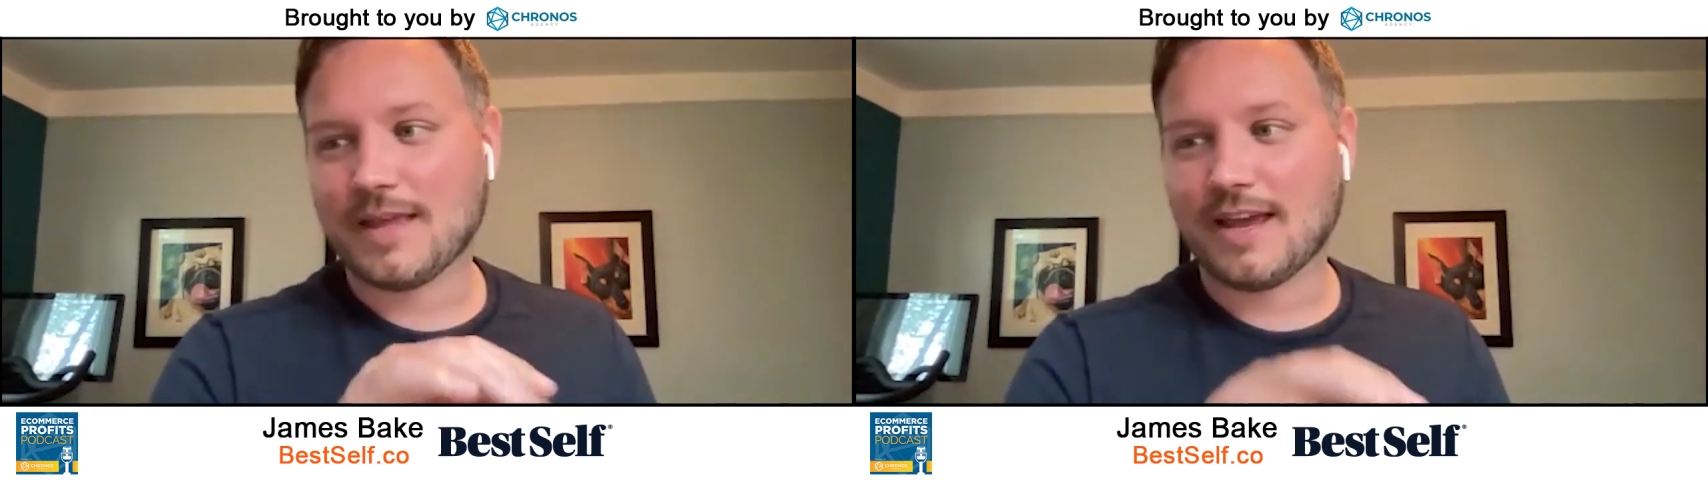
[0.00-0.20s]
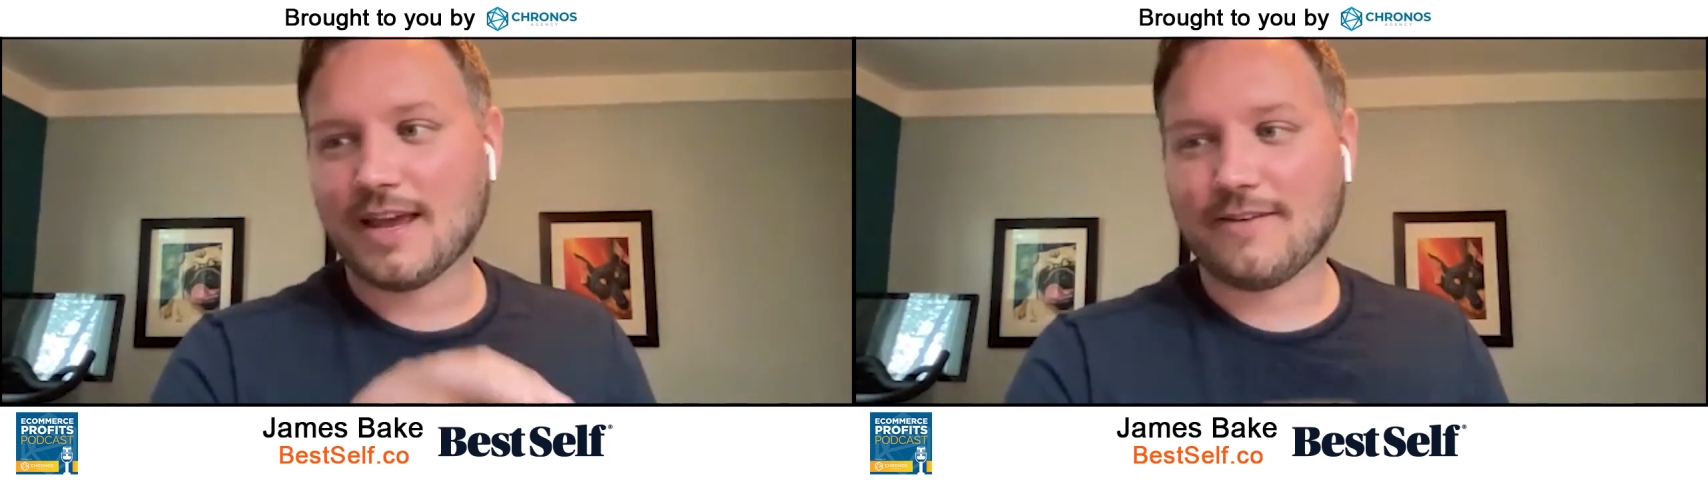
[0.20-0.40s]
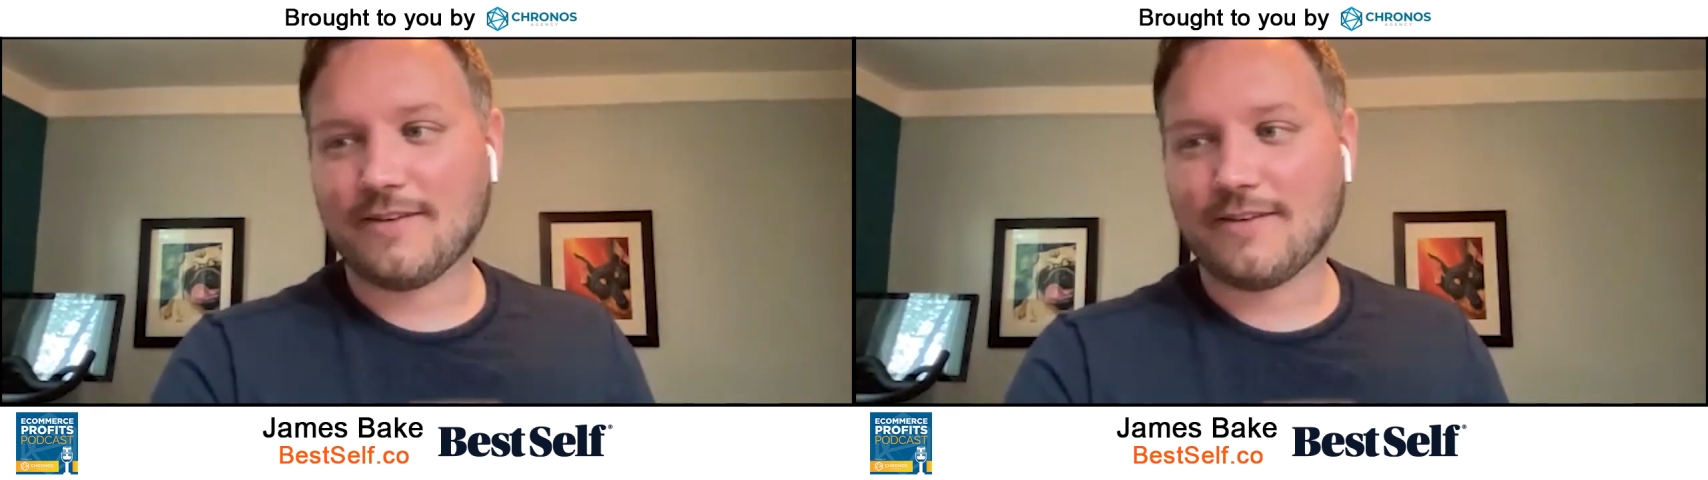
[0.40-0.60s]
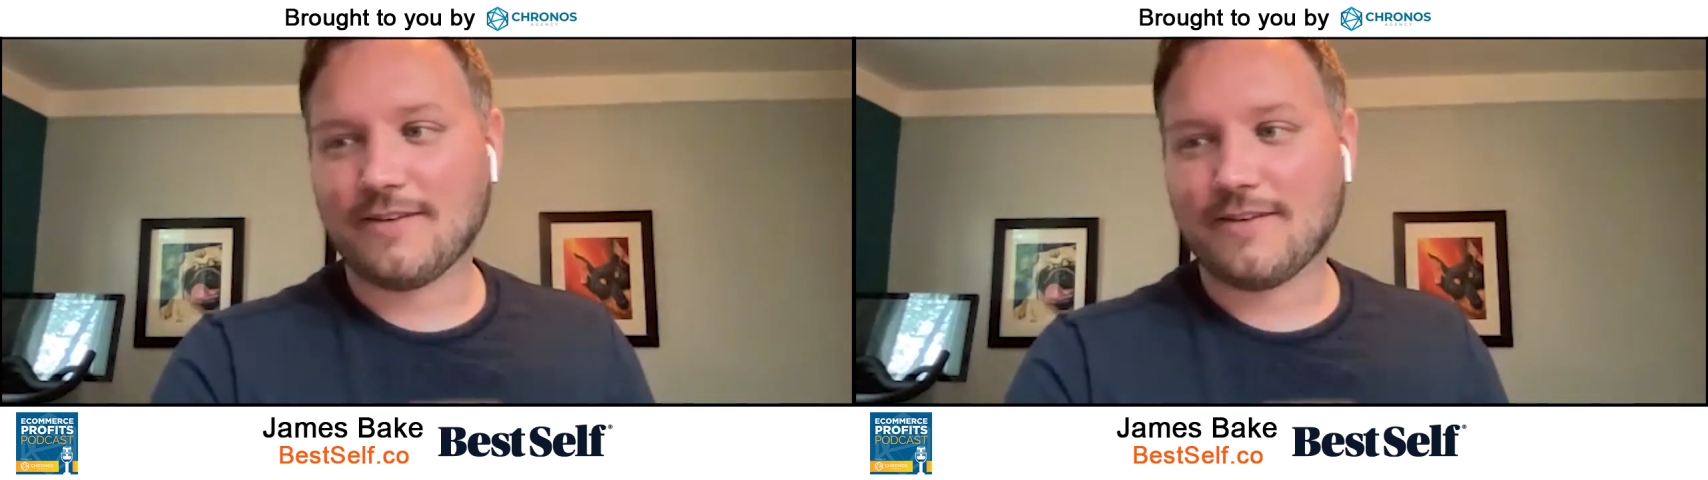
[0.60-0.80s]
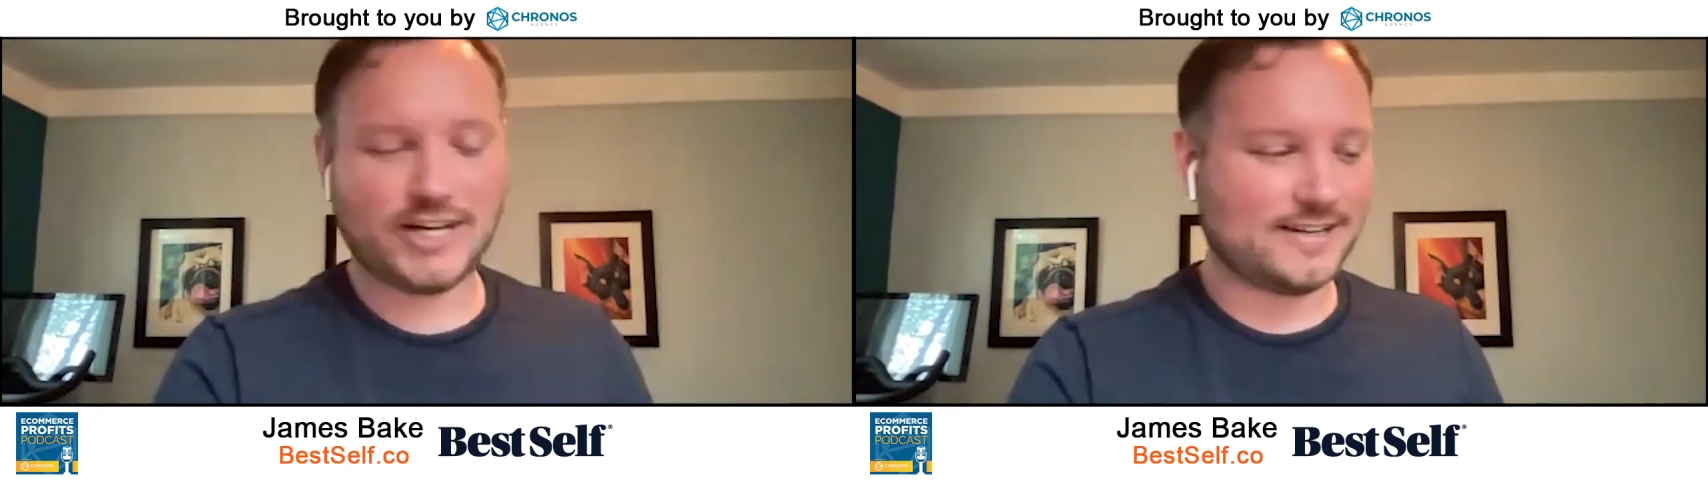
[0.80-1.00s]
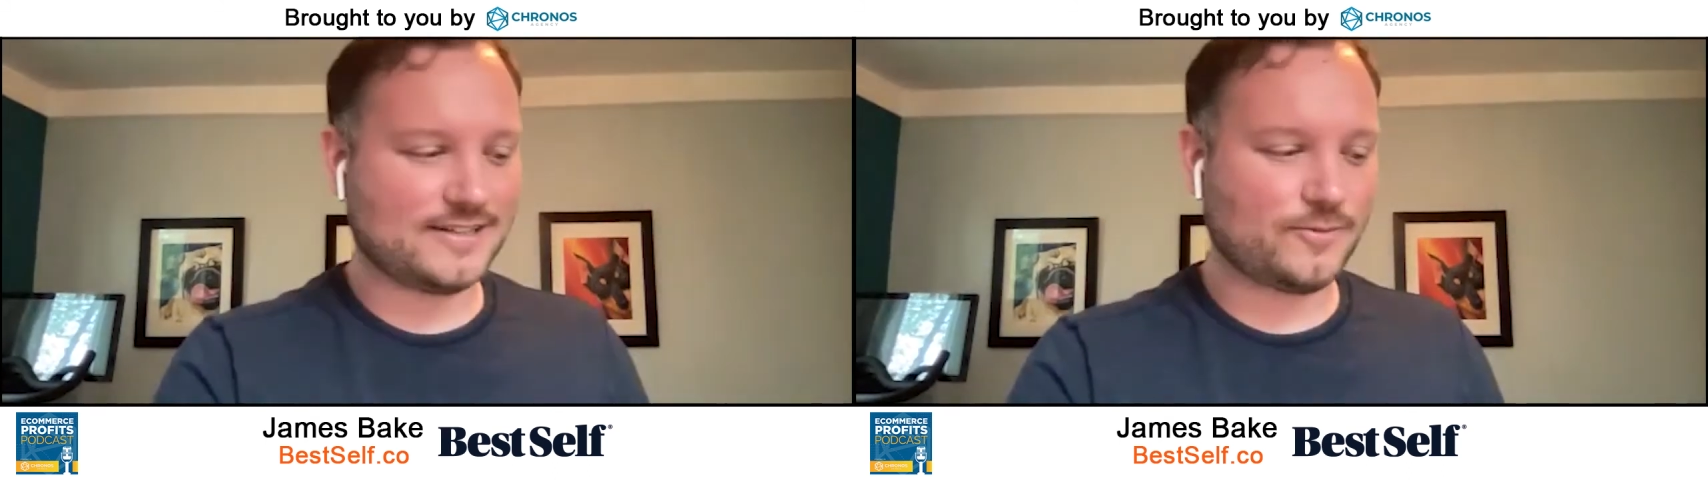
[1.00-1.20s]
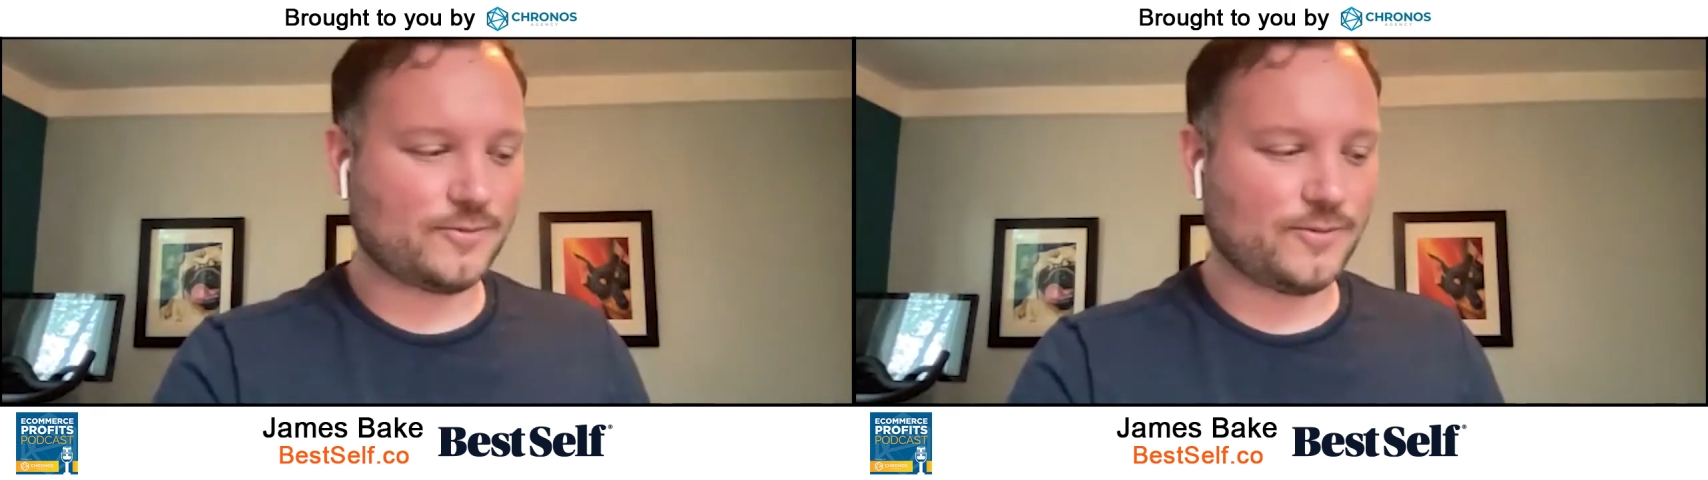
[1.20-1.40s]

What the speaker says: if you ever get a chance,